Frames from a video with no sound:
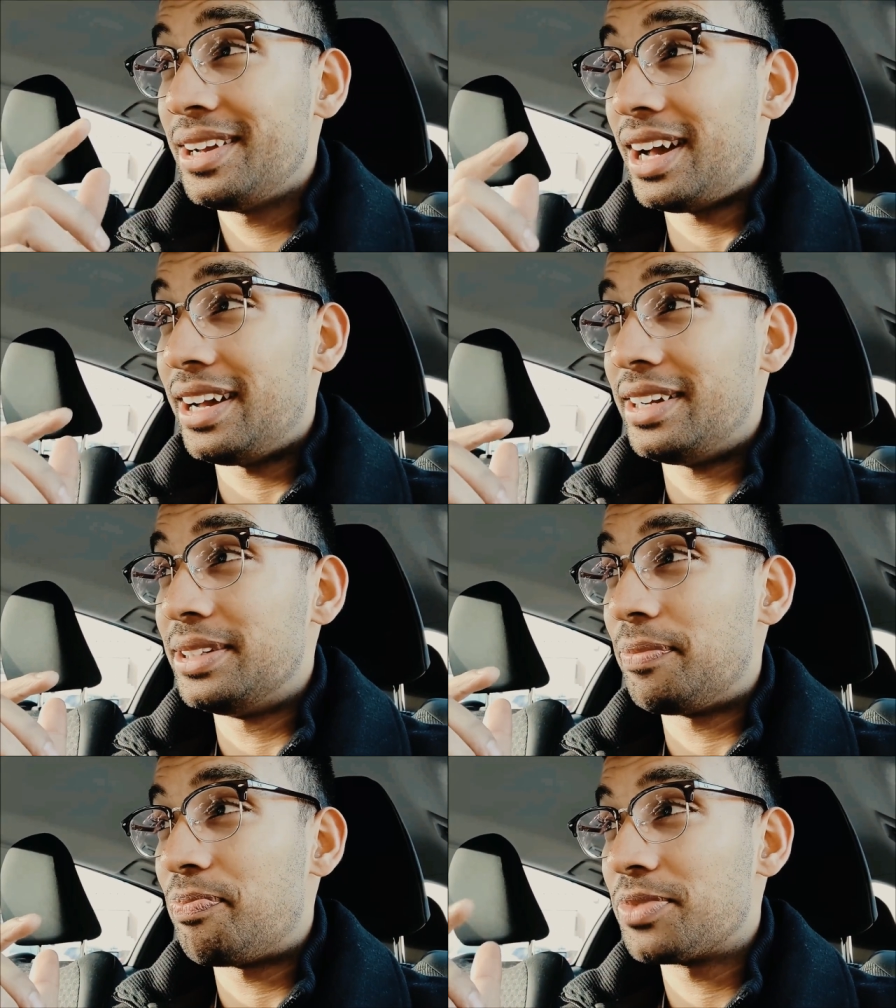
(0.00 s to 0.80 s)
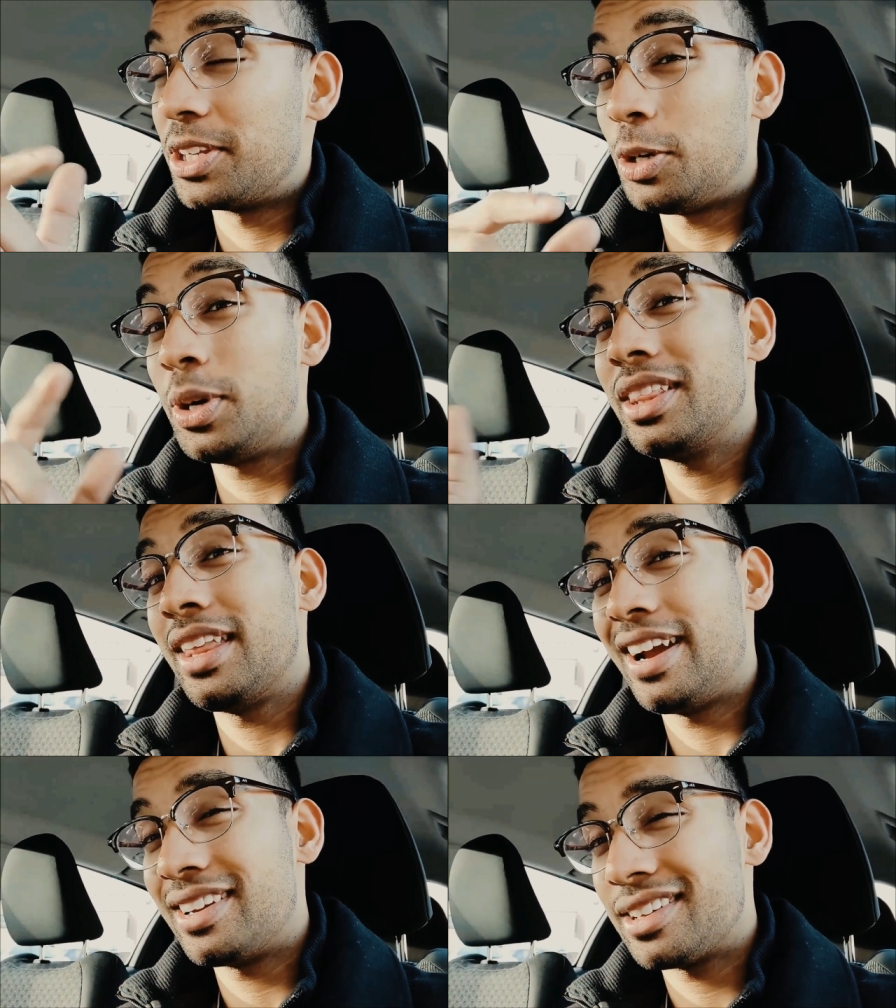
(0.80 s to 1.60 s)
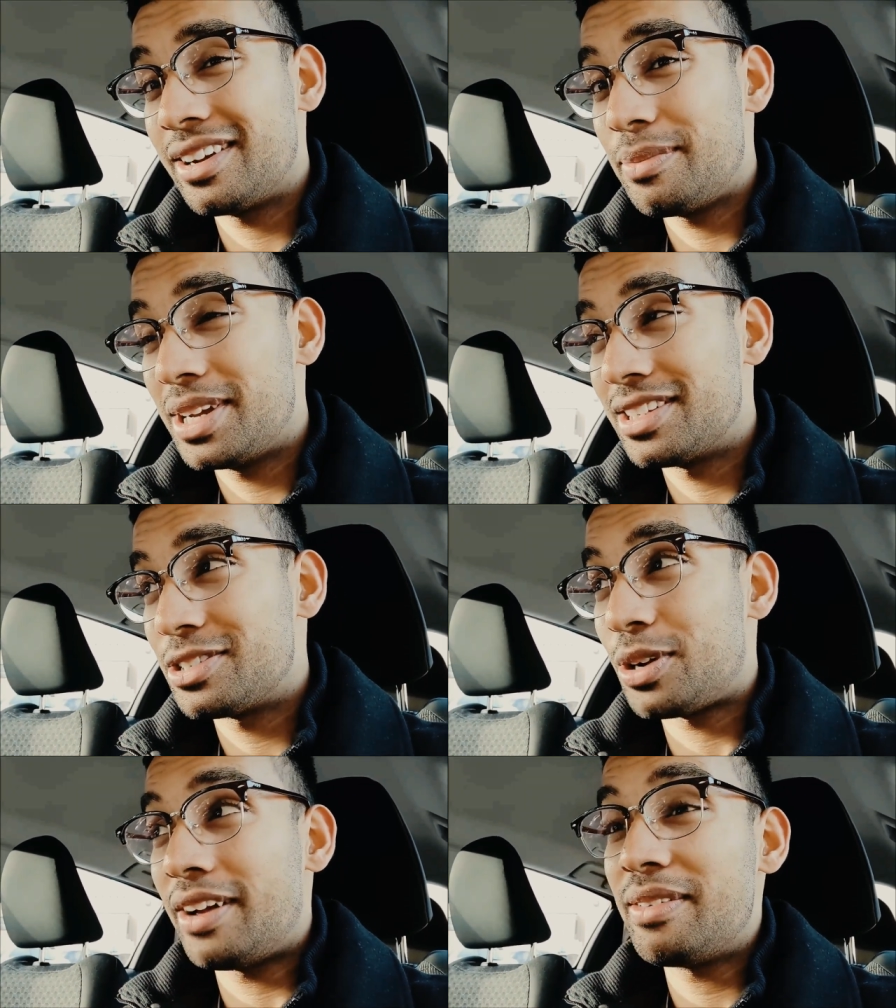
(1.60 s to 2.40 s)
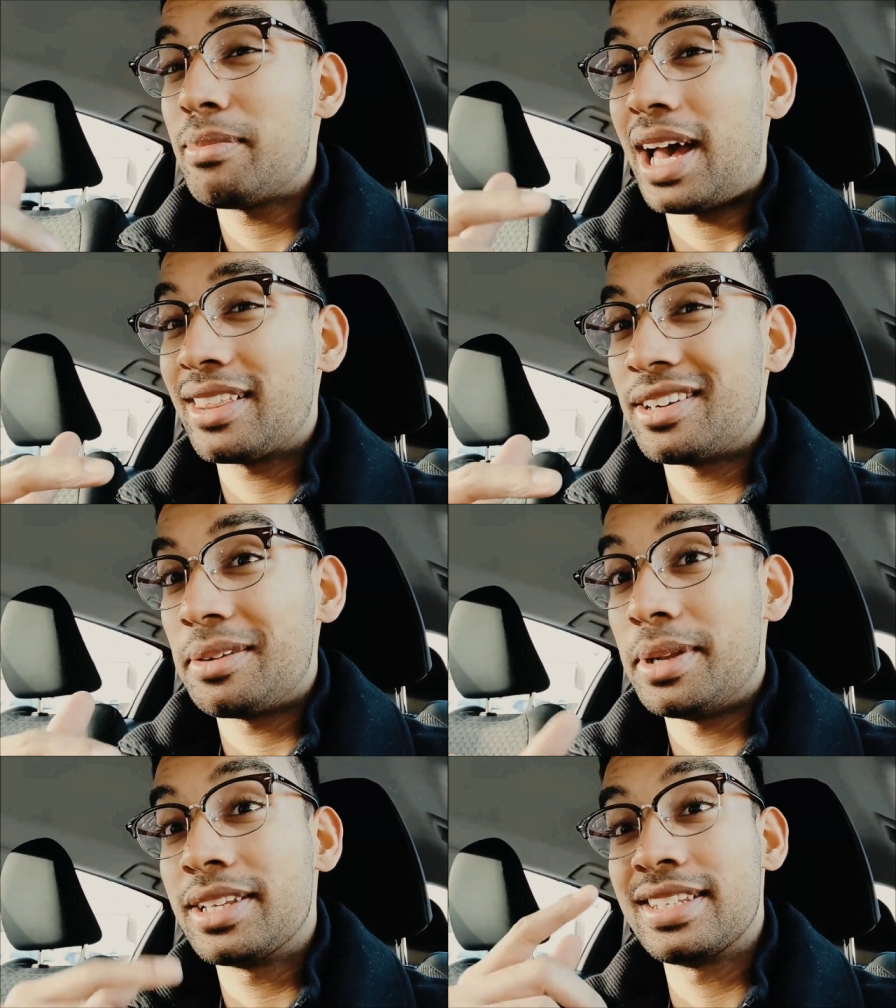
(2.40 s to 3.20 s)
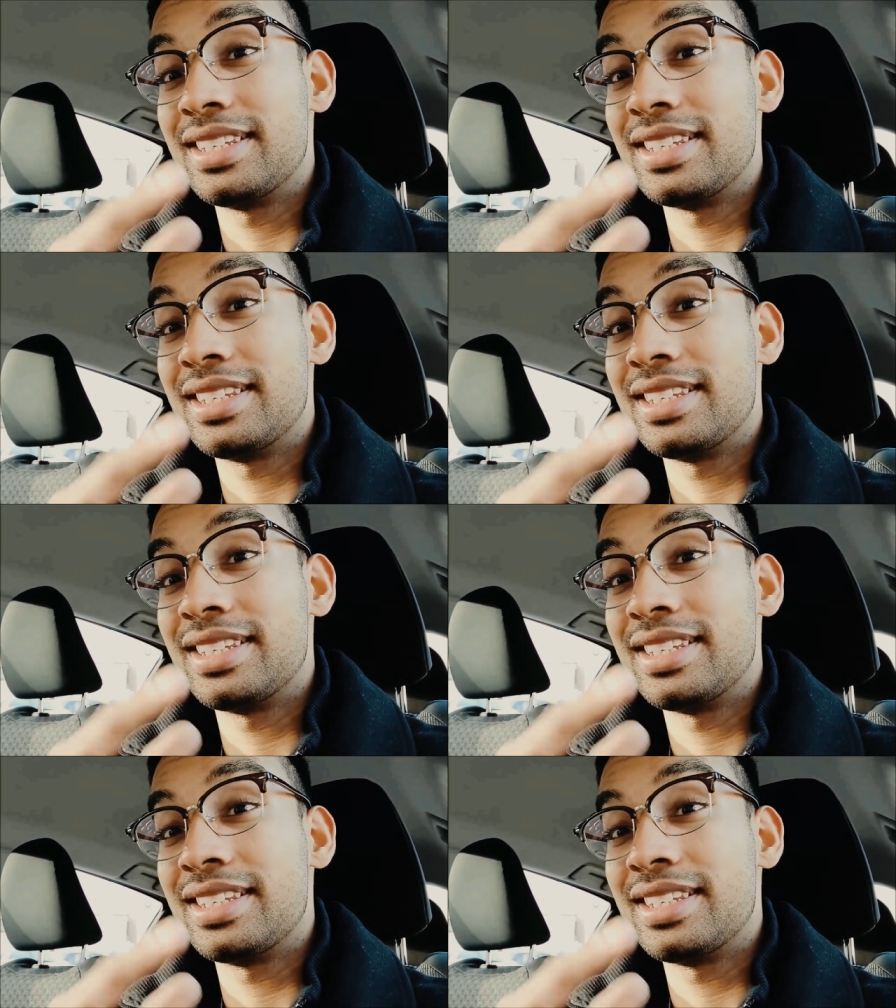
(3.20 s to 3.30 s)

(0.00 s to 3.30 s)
um, going there 30 minutes, driving back 30 minutes,